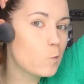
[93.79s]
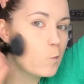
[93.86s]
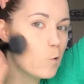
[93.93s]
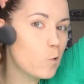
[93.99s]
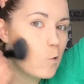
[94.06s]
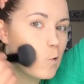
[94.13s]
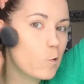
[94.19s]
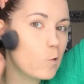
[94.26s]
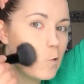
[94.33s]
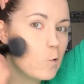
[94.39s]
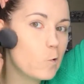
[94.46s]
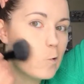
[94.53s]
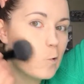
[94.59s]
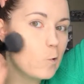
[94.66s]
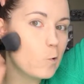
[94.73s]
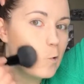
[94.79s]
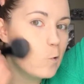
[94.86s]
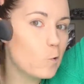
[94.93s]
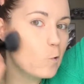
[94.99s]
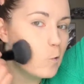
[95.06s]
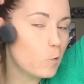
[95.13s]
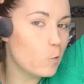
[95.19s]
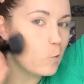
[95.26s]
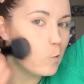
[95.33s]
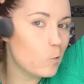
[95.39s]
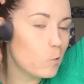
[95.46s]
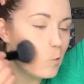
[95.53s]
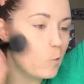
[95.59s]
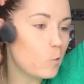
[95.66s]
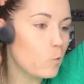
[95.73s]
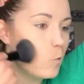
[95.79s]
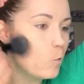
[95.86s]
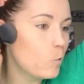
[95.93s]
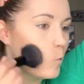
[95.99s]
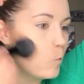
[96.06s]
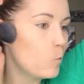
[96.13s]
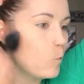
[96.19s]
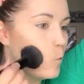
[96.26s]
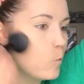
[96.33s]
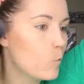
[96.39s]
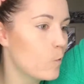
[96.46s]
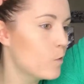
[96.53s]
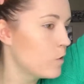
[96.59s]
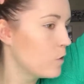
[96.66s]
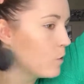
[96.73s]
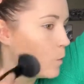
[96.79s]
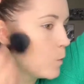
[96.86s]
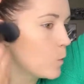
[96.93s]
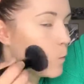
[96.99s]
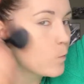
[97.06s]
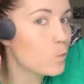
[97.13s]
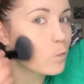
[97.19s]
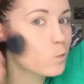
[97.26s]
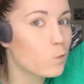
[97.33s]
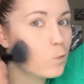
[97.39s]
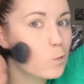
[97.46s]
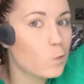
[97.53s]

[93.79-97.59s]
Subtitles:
(no one is talking)